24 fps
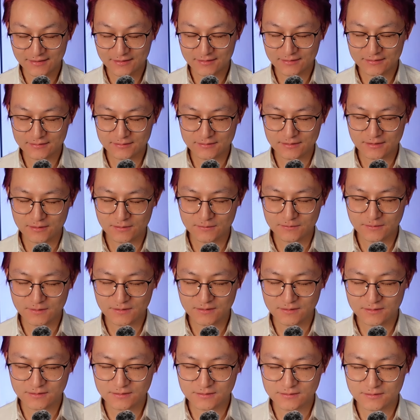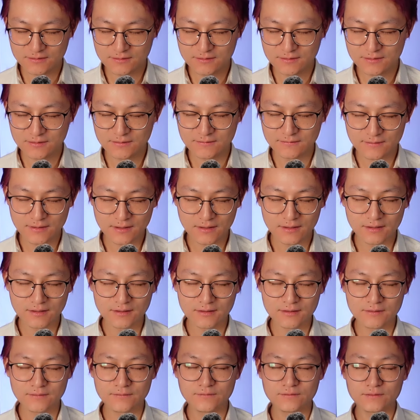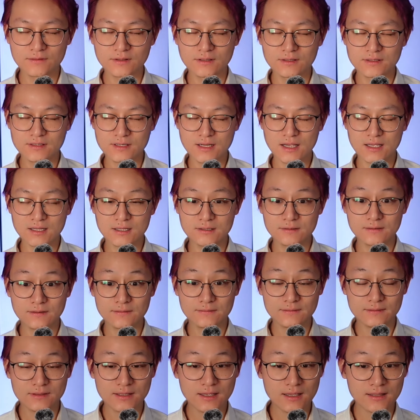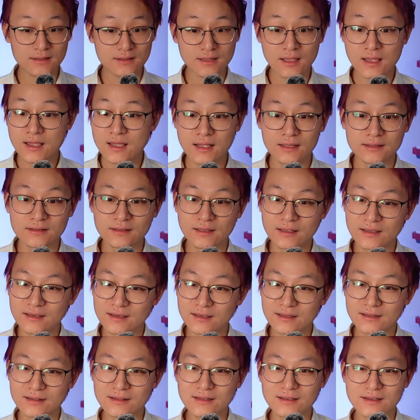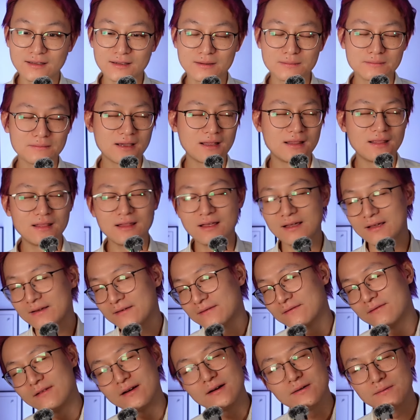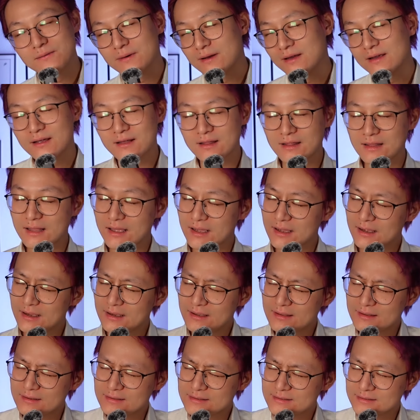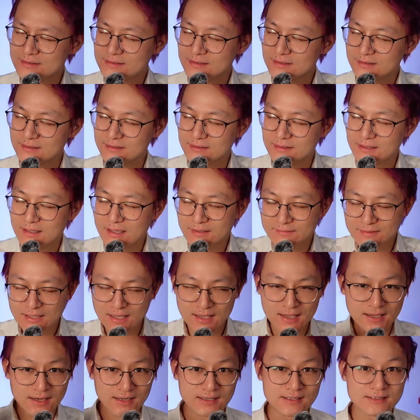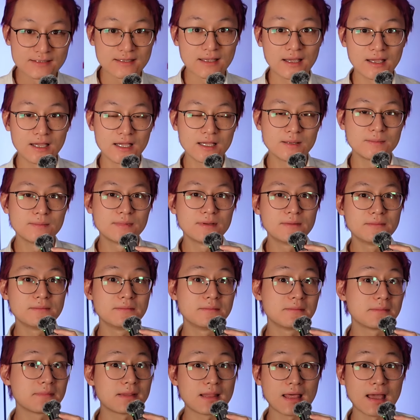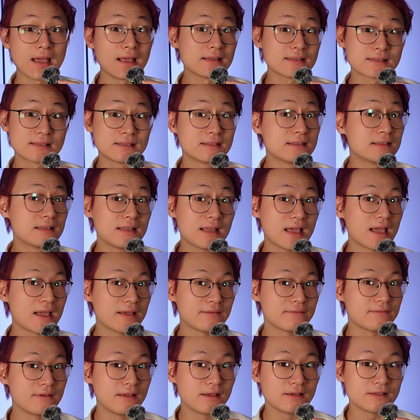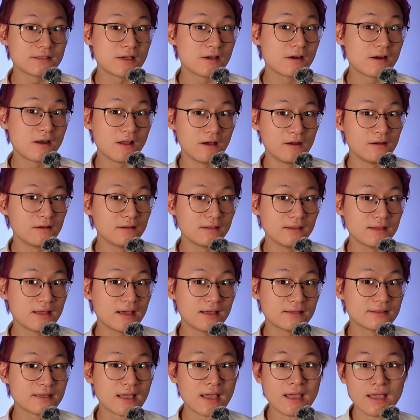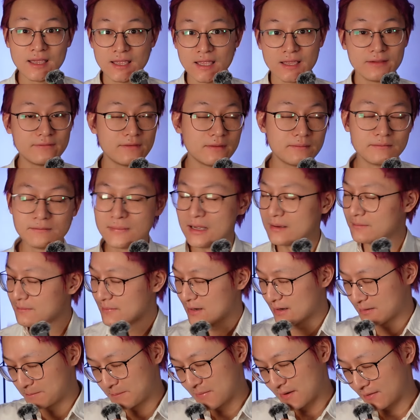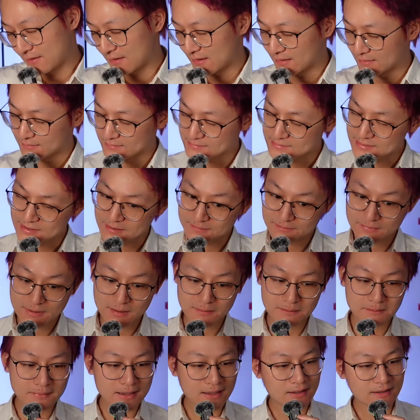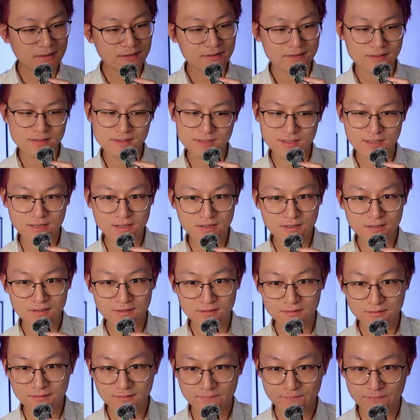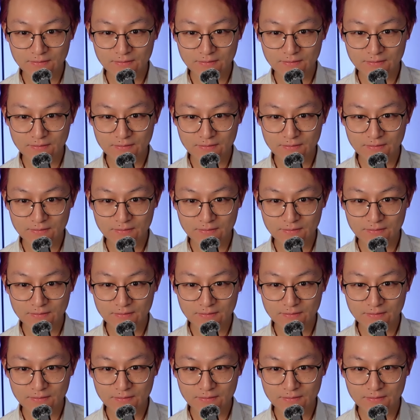As I walk through the valley of the shadow of death, I take a look at my life and realize there's nothing left. Cause I've been blasting, laughing so long that even my mama thinks that my mind is gone.